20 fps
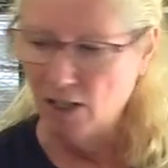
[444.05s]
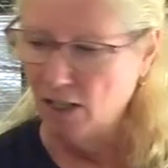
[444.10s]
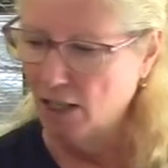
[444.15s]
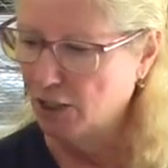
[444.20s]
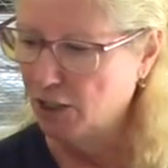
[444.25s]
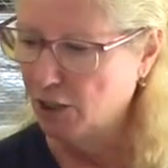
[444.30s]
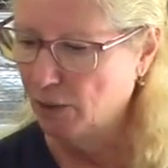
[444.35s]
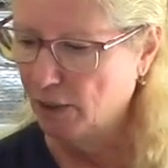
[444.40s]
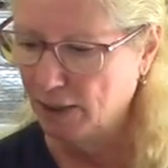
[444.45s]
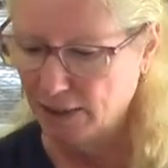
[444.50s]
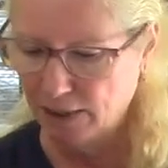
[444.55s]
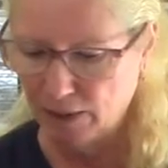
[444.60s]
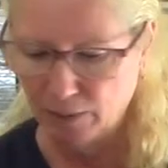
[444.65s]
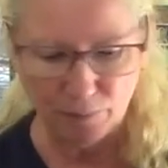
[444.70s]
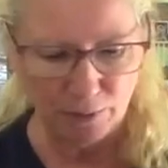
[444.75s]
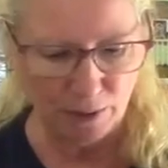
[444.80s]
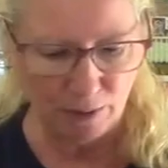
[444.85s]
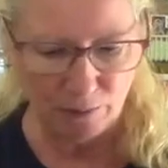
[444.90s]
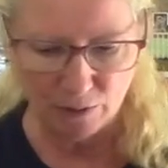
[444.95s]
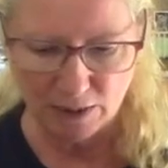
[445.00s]
You know what I didn't
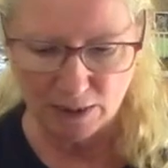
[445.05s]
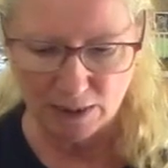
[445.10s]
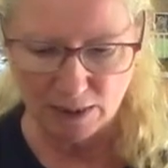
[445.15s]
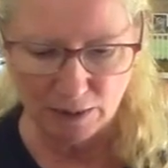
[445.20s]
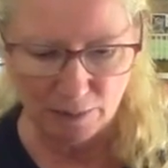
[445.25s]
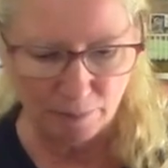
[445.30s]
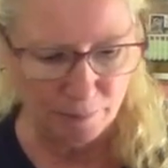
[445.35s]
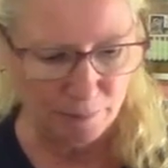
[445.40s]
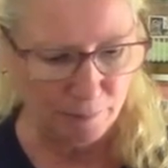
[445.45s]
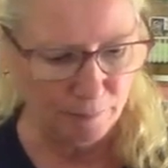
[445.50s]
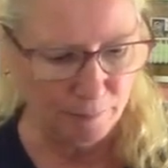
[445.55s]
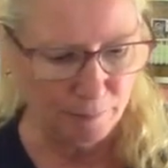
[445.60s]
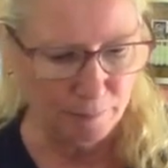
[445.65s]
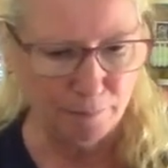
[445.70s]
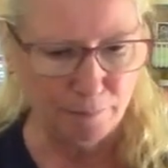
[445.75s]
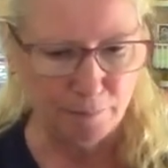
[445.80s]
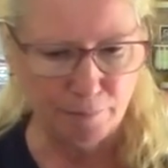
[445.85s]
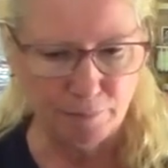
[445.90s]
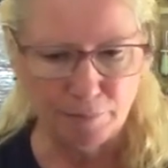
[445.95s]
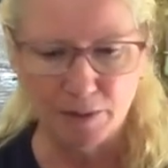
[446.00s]
bring was some
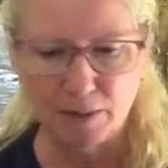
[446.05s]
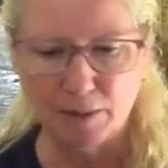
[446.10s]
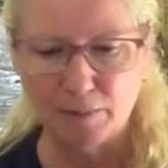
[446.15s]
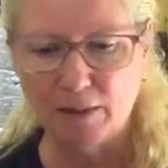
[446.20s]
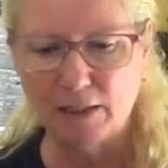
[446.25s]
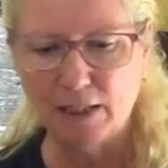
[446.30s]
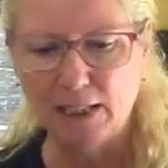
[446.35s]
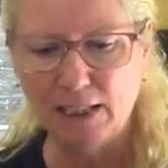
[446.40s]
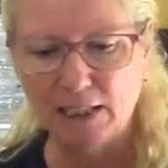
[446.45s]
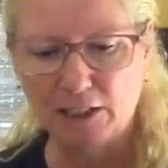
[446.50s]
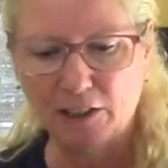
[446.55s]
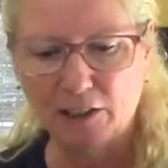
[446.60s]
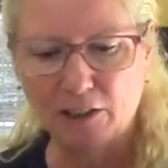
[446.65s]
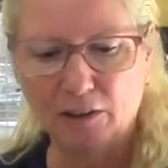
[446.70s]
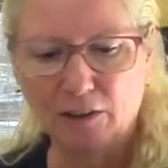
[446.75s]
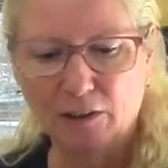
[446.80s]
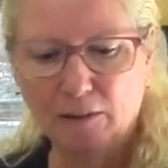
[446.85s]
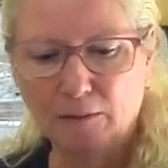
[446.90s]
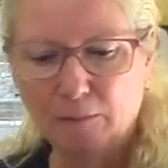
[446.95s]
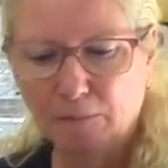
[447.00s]
clear